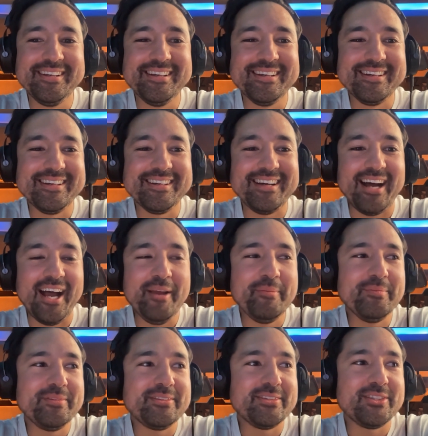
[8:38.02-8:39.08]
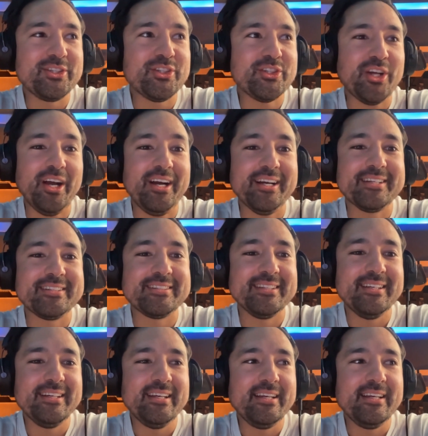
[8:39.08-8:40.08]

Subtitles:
I'm shocked.